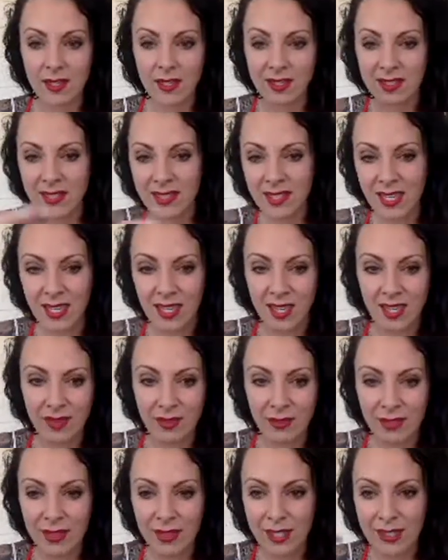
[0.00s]
seeing
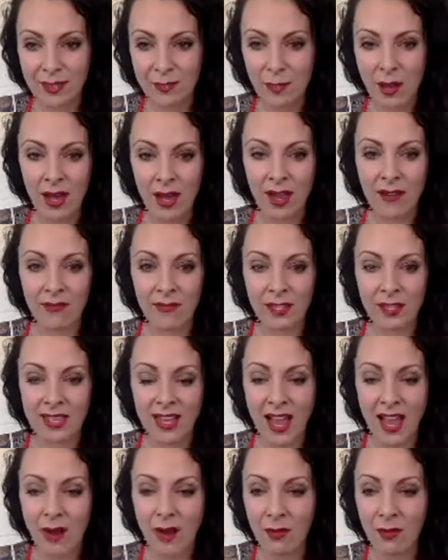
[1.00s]
this mug every day.